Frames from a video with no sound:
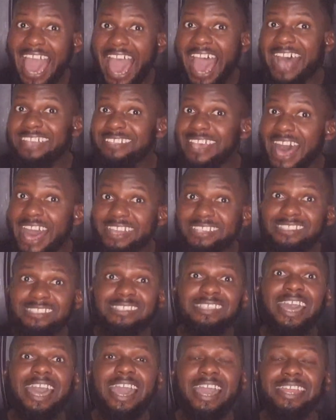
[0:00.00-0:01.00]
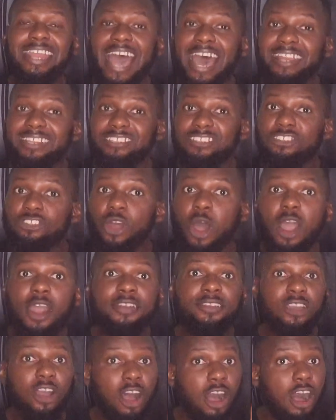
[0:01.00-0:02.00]
as I said at the
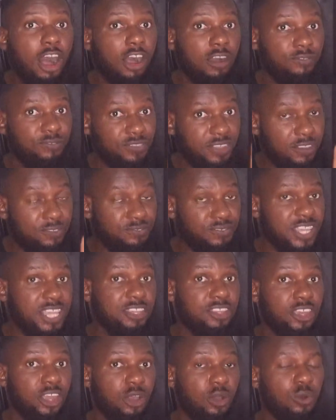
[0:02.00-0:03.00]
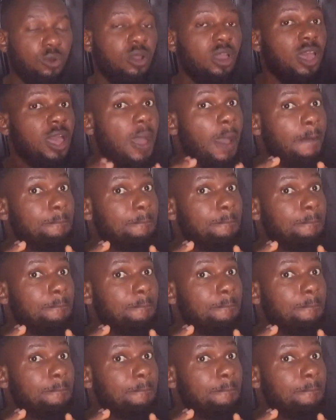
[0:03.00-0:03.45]
start of the video,